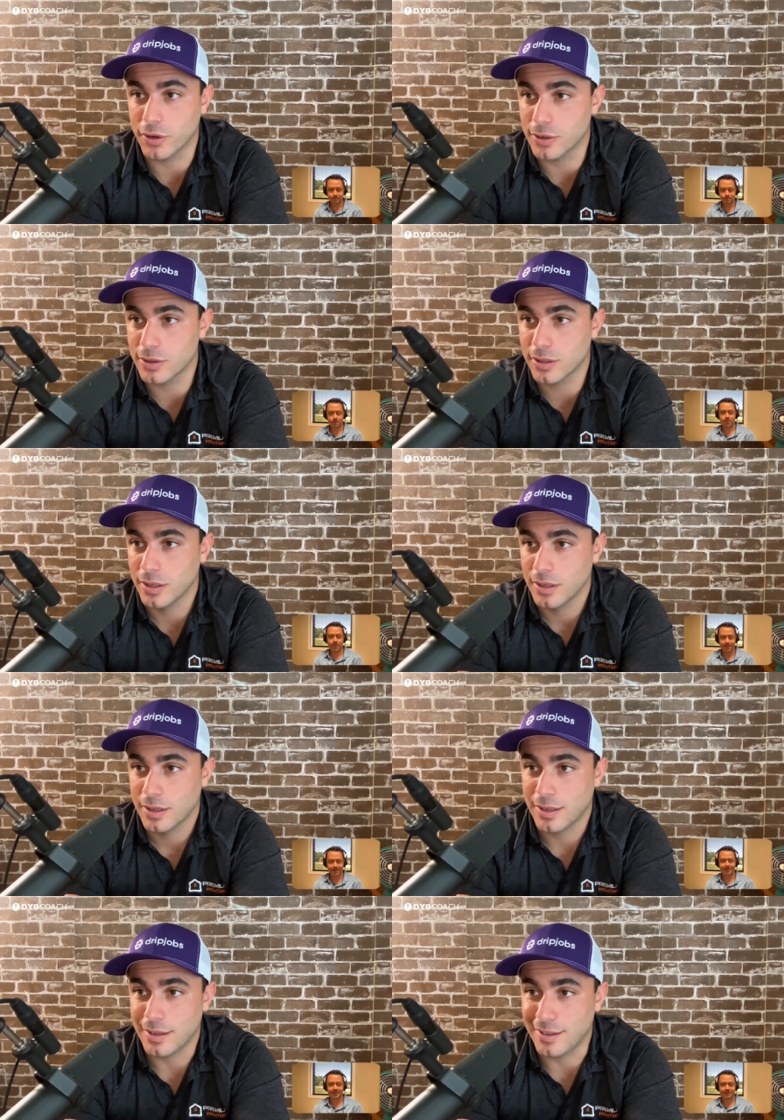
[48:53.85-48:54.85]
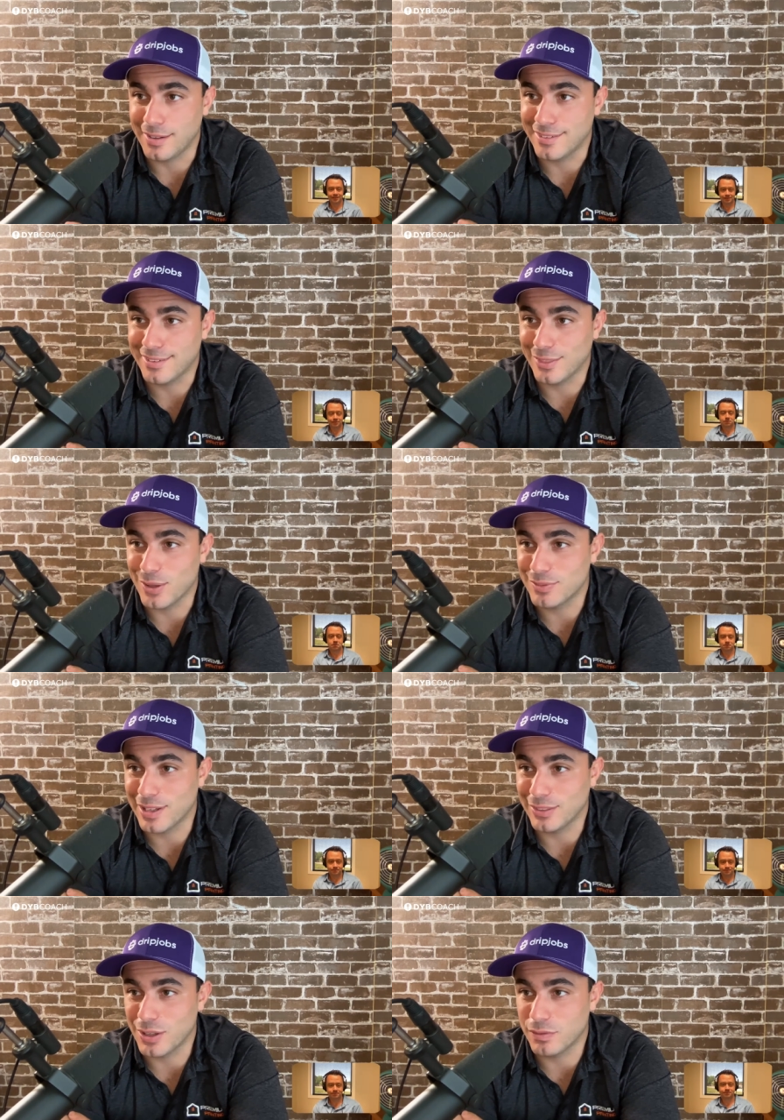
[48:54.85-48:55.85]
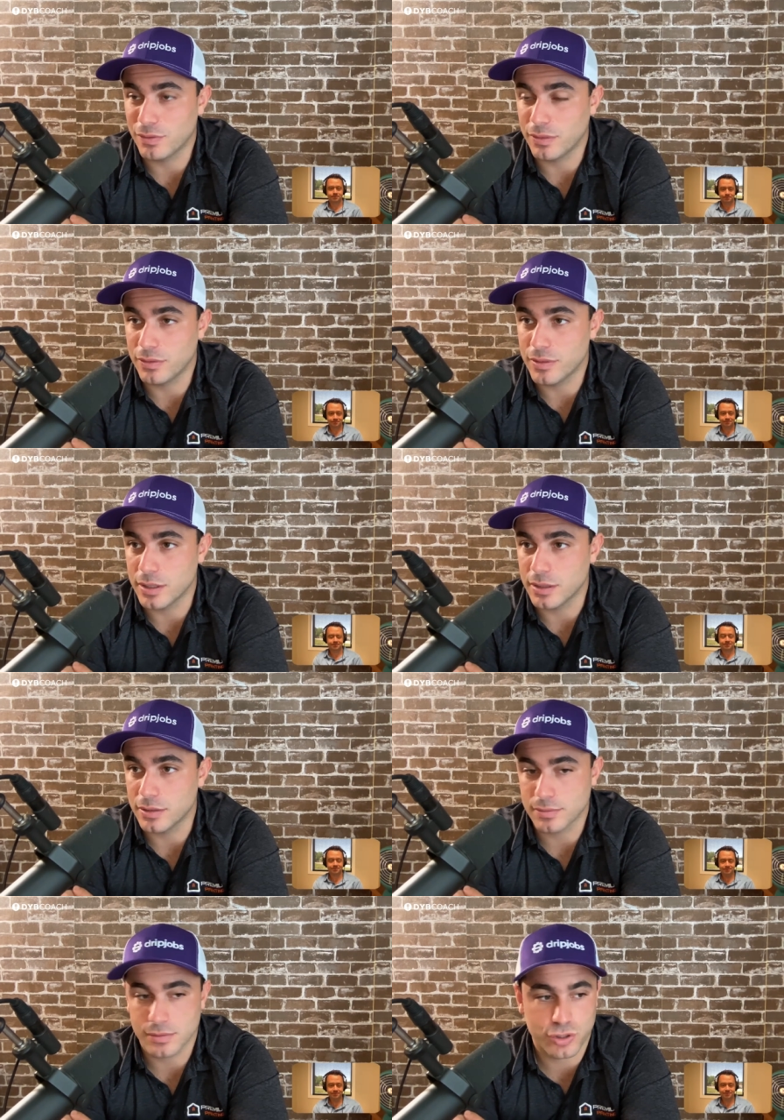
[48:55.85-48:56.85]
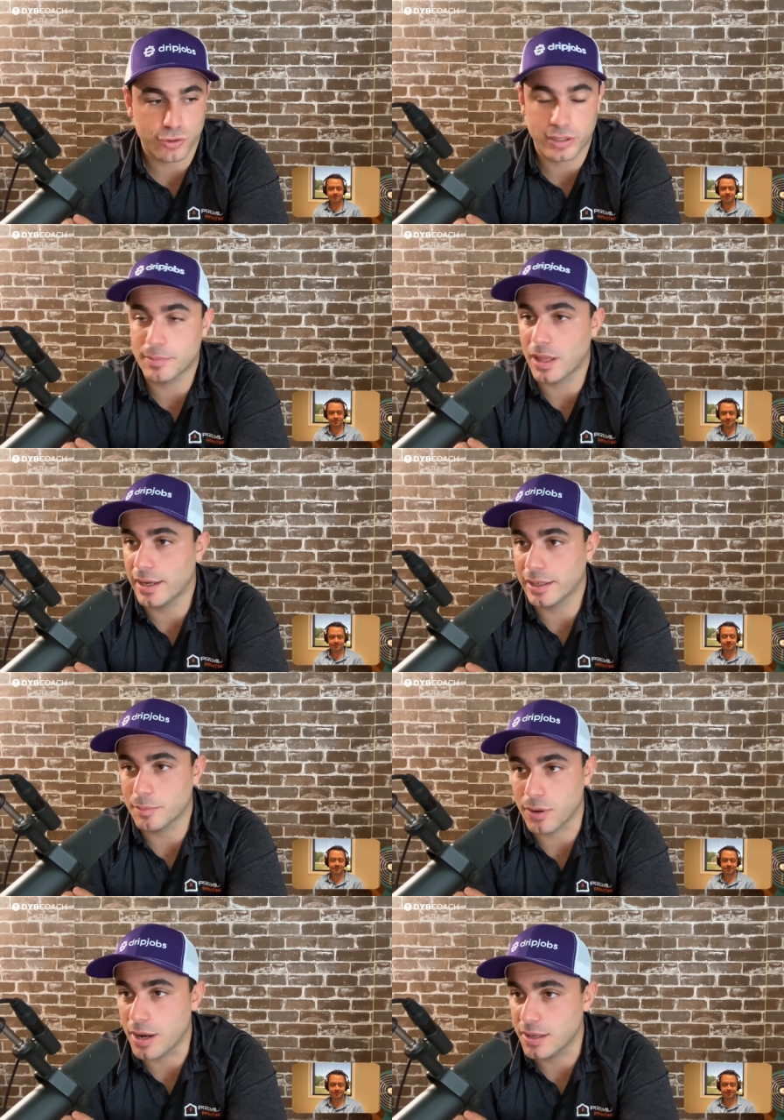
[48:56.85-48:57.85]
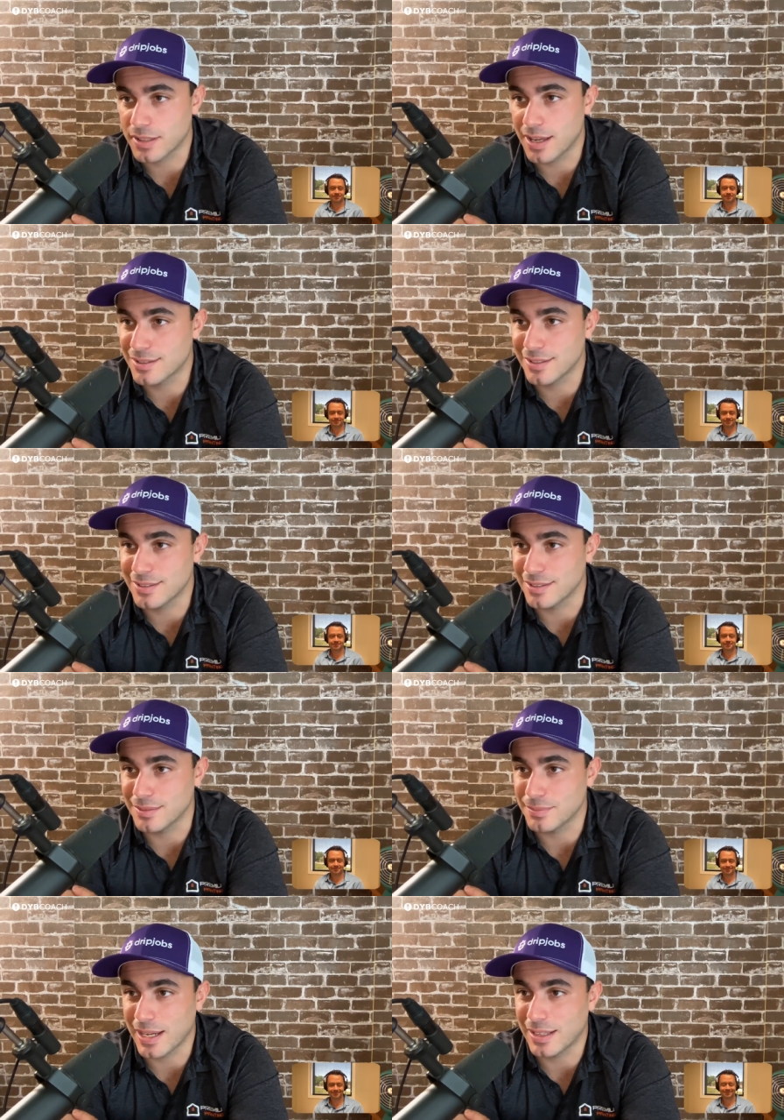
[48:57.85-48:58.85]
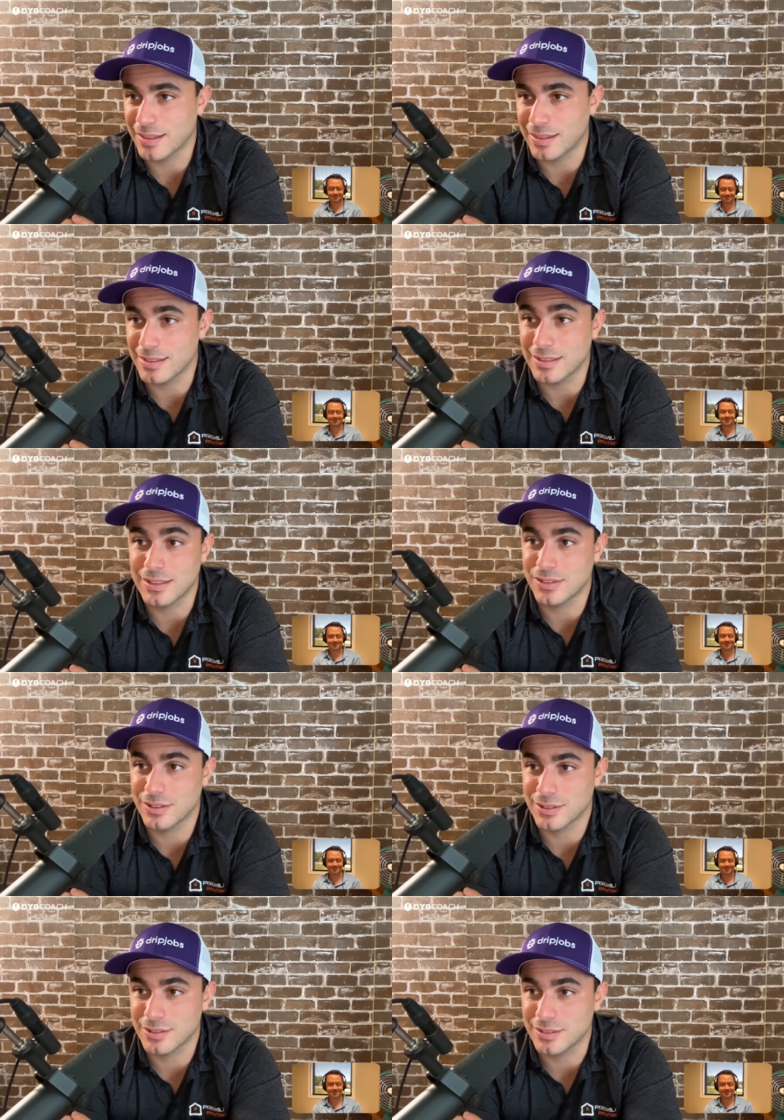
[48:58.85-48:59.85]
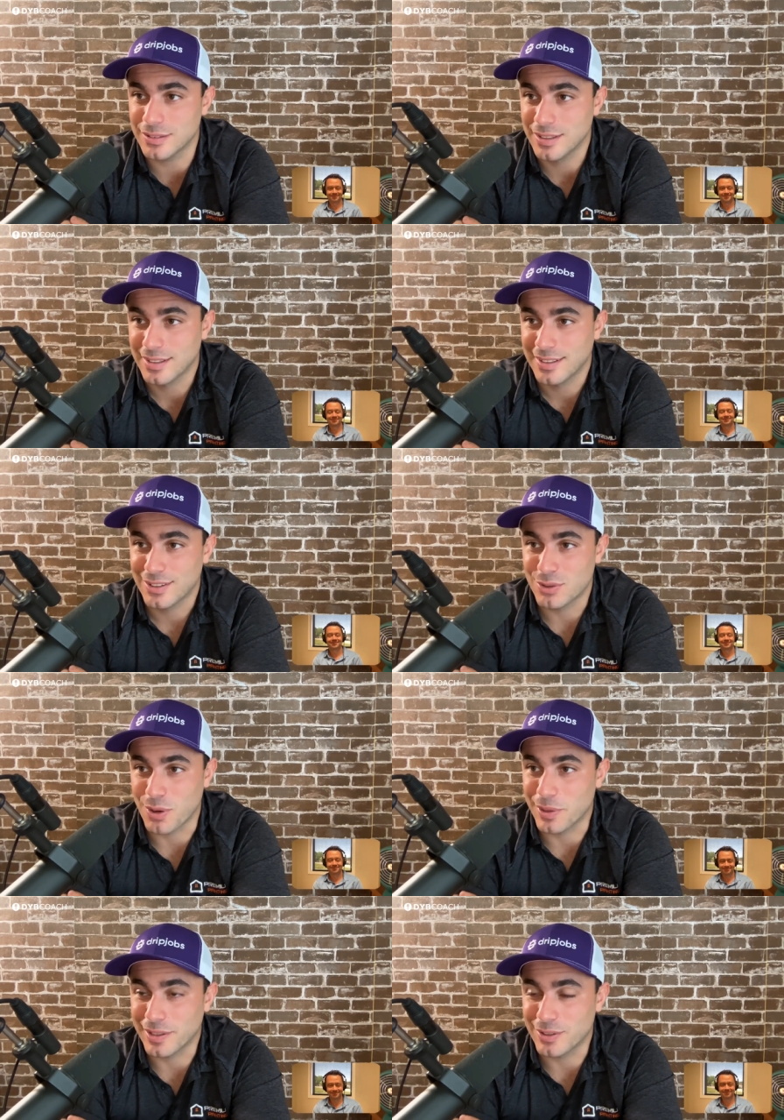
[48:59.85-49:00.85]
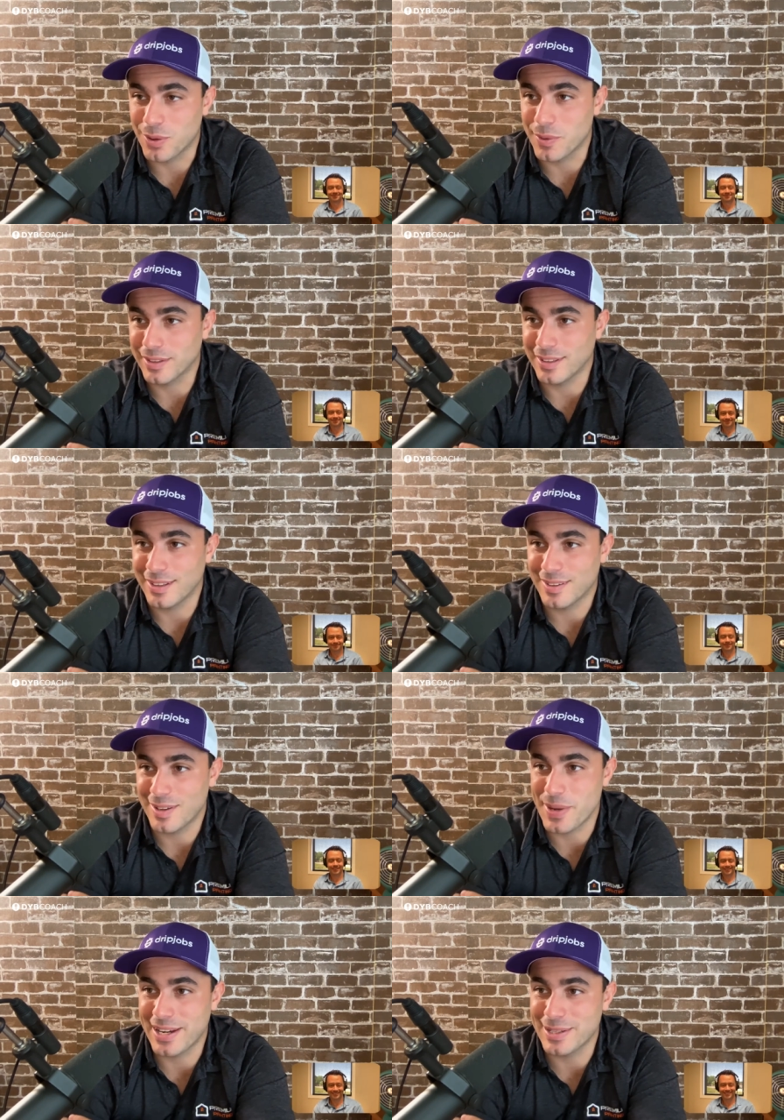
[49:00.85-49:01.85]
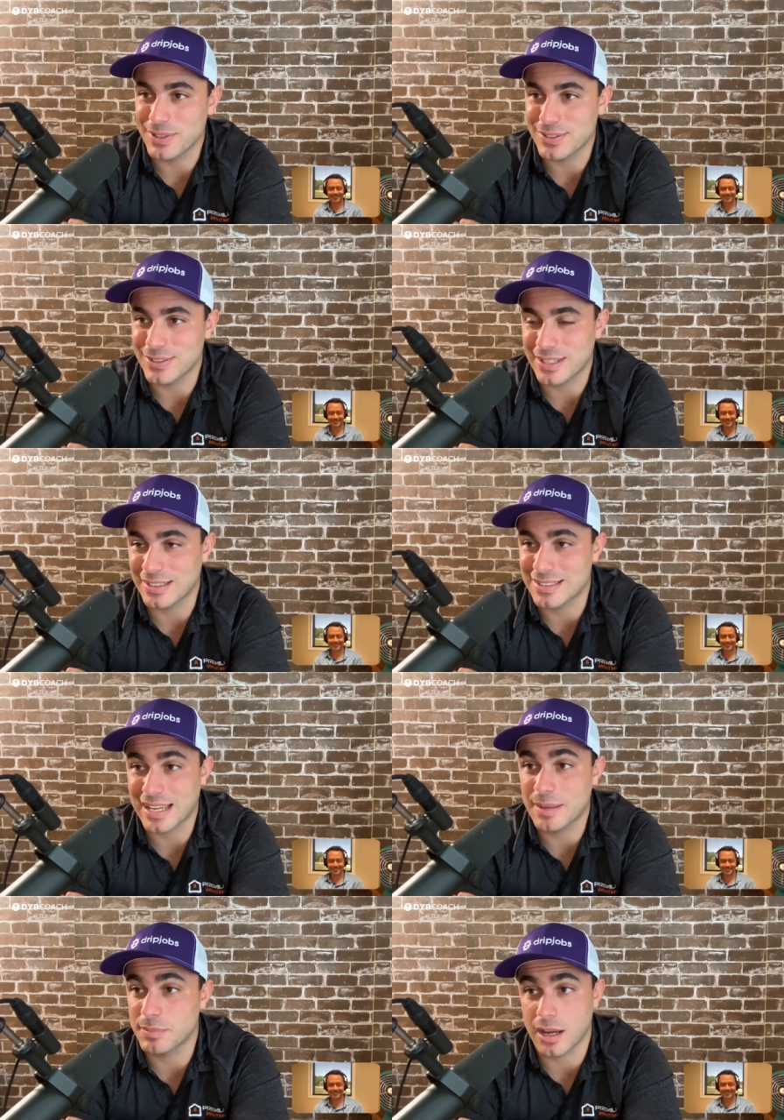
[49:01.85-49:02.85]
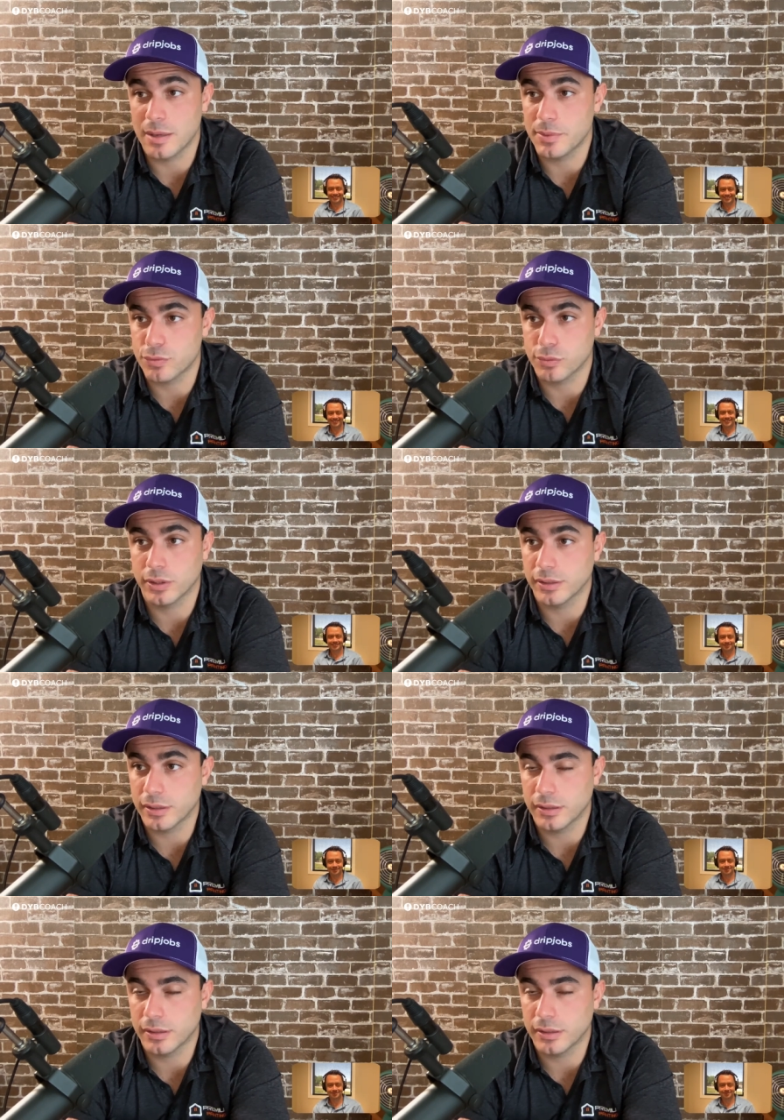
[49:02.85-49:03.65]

nerd uh, i love i love uh, streamlining processes and making things easier and growing growing a, a, painting business at the same time is really